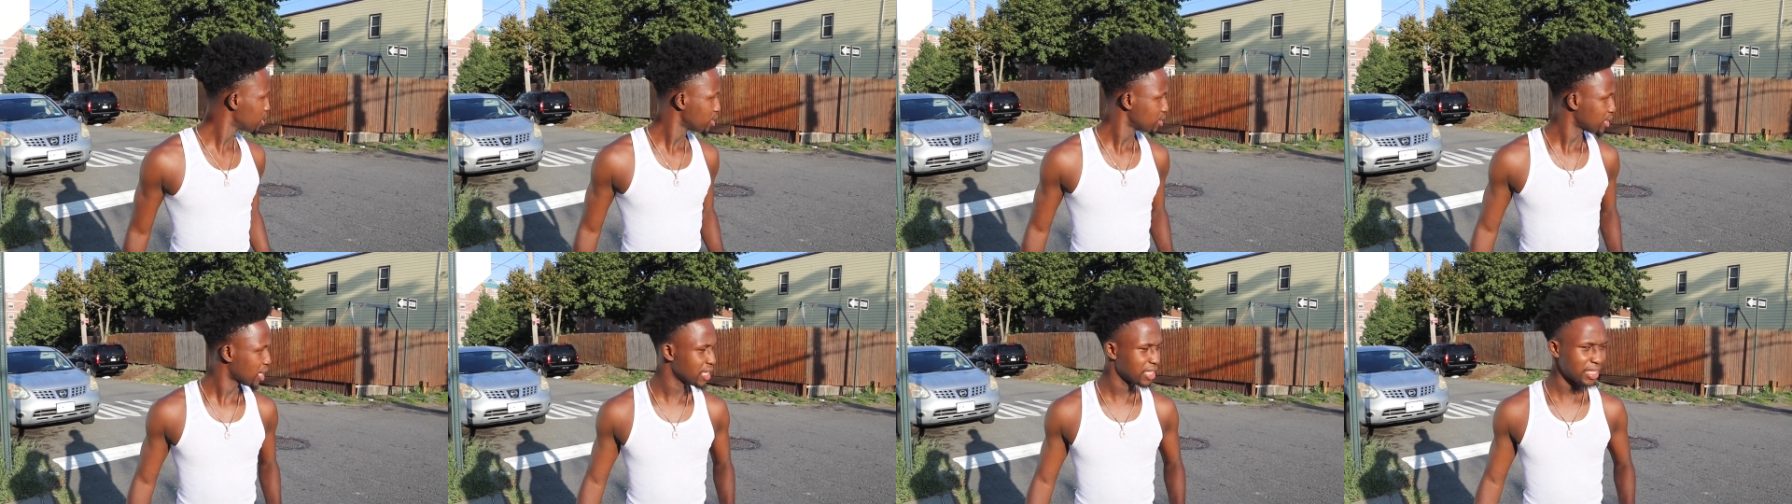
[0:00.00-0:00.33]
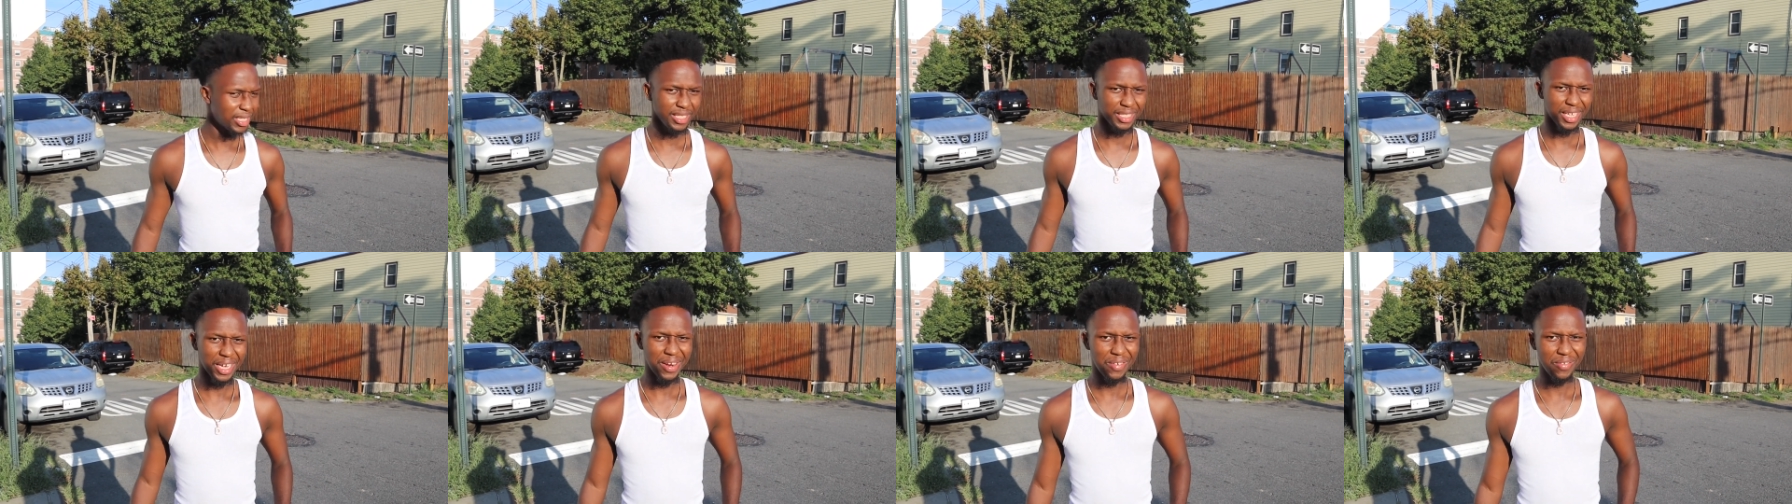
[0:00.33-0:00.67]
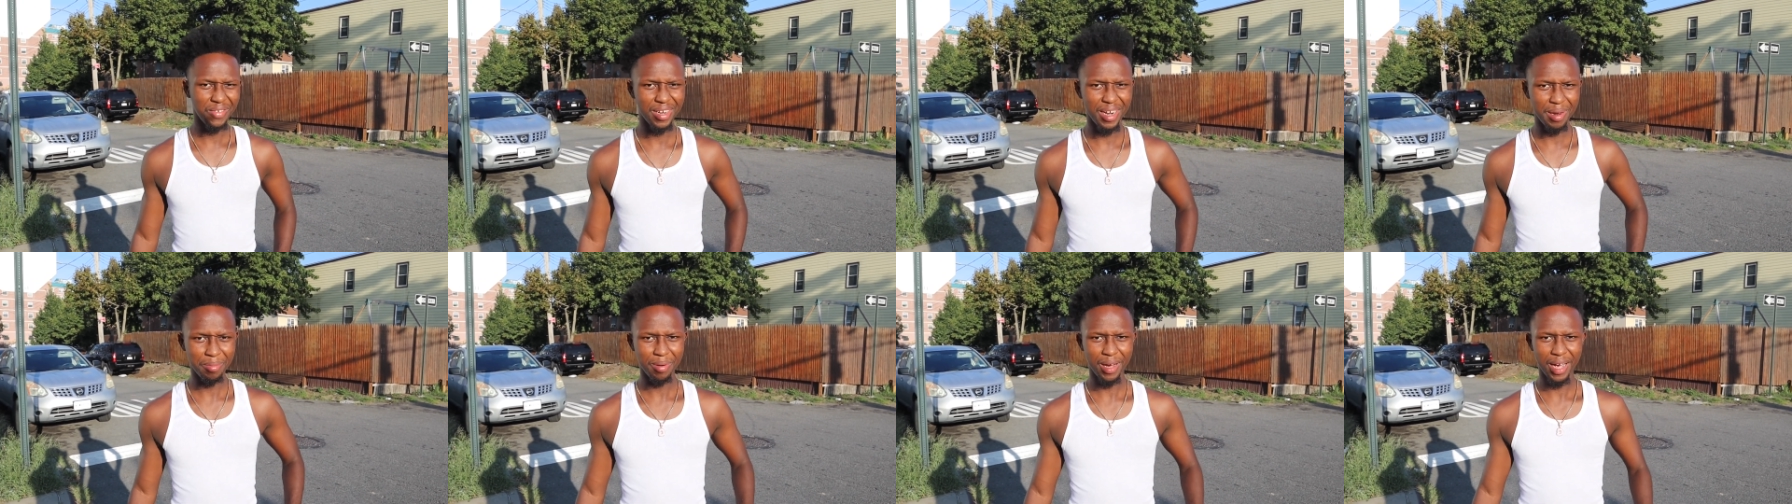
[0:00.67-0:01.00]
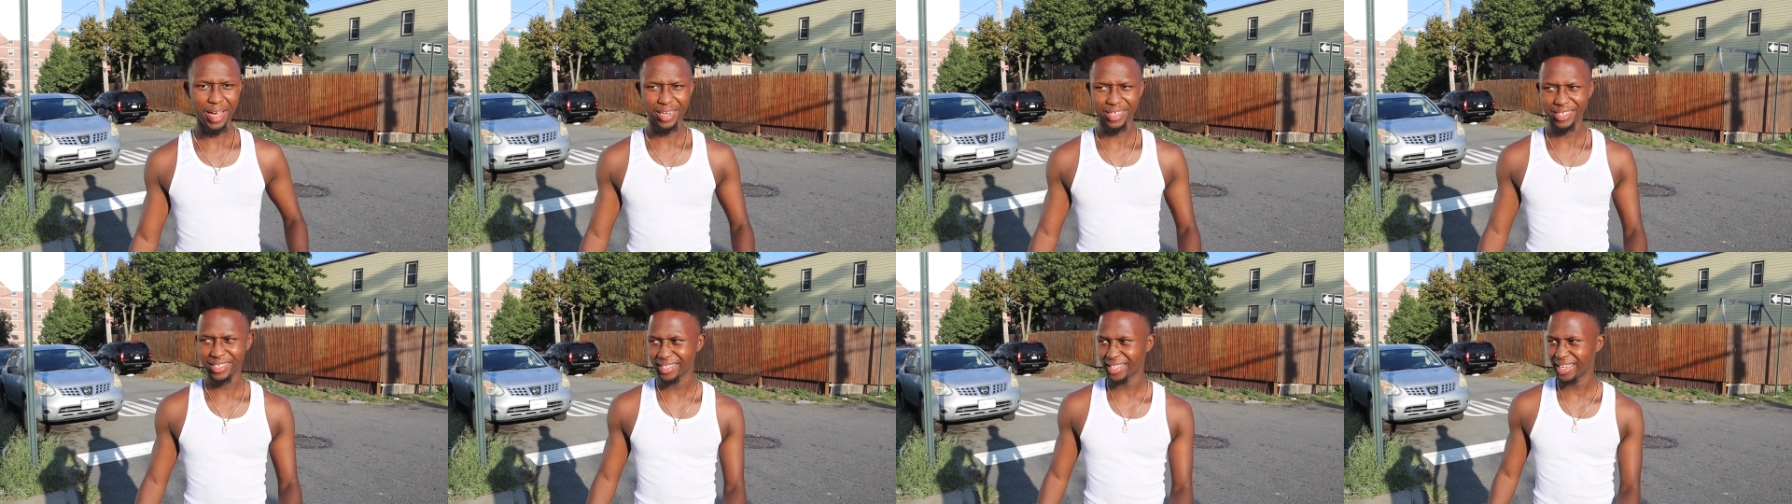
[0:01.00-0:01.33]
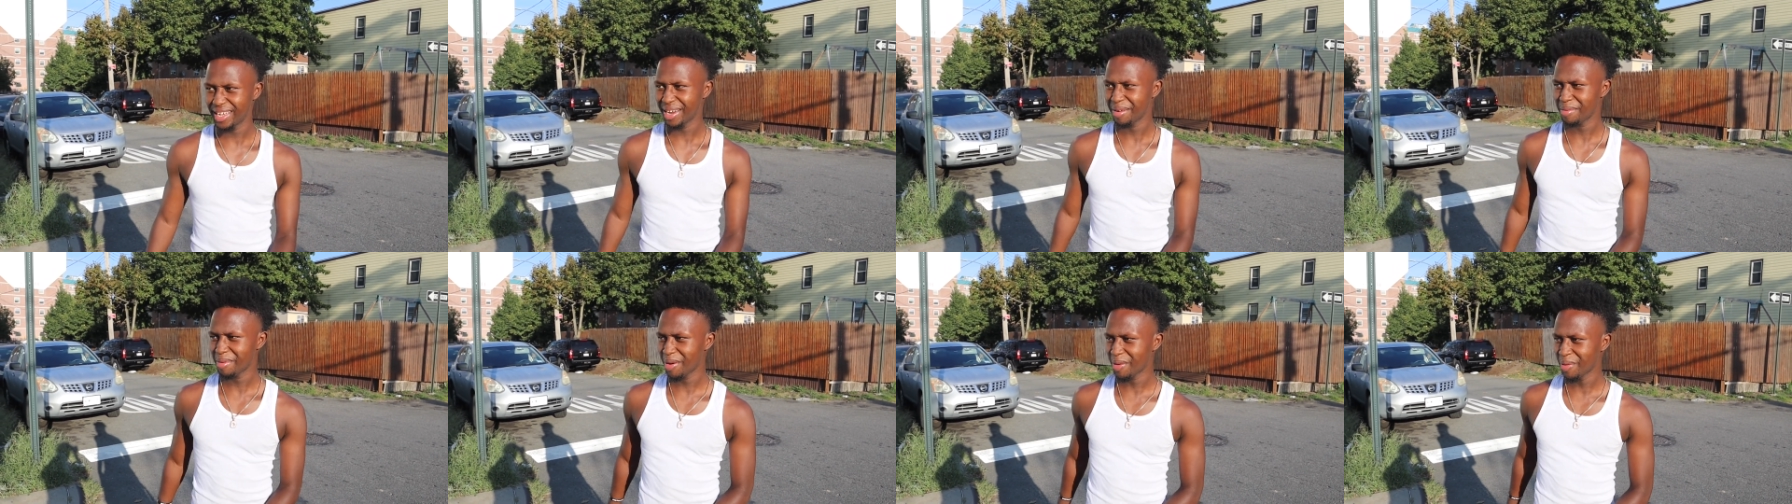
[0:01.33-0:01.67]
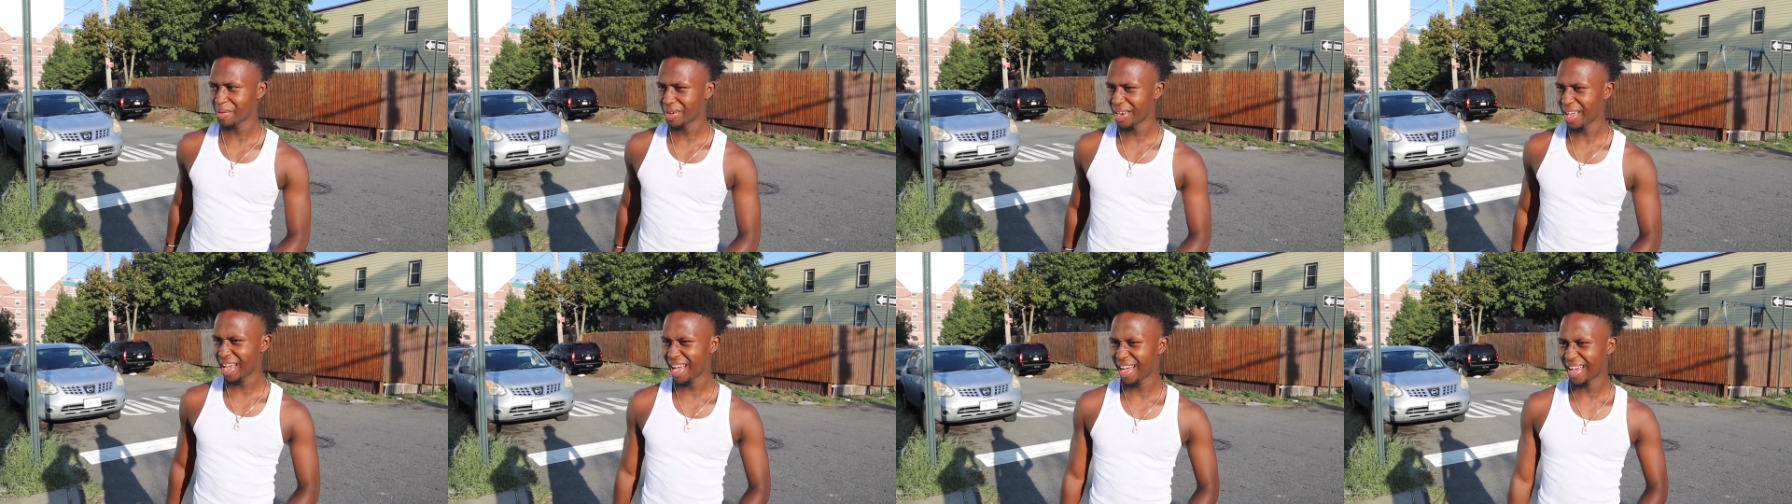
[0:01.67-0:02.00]
they staring. I'm kind of scared. I'm not
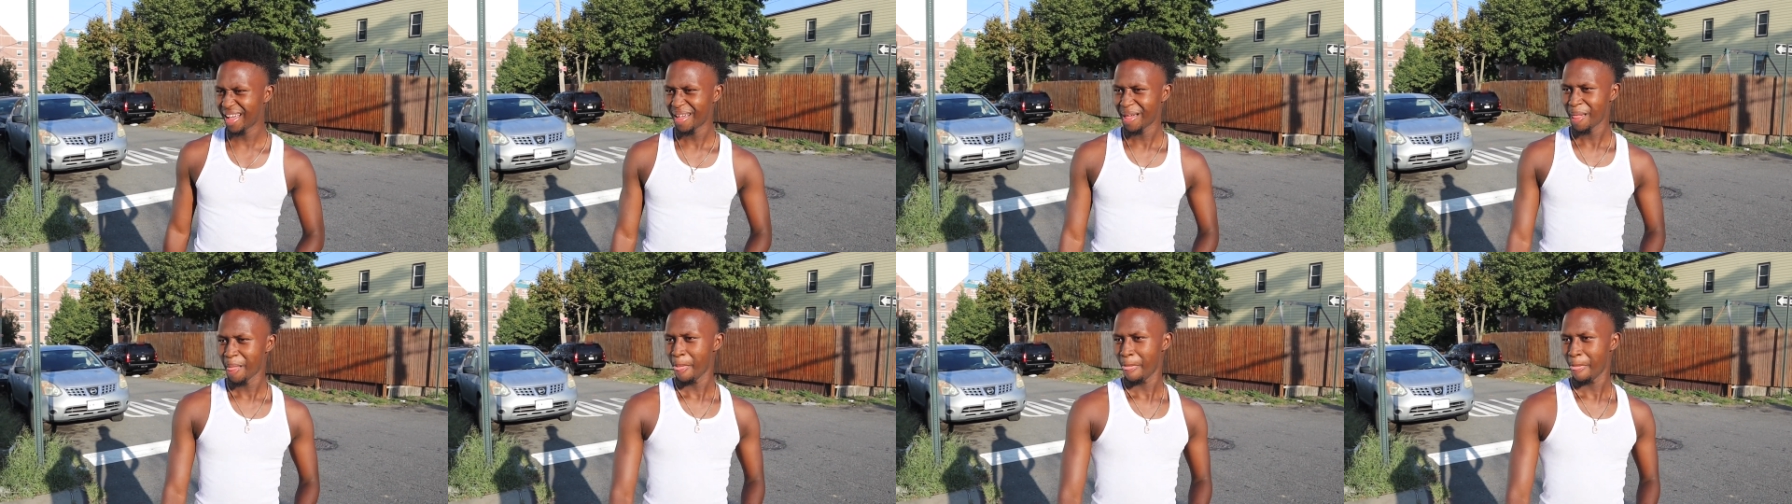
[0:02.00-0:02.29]
gonna lie.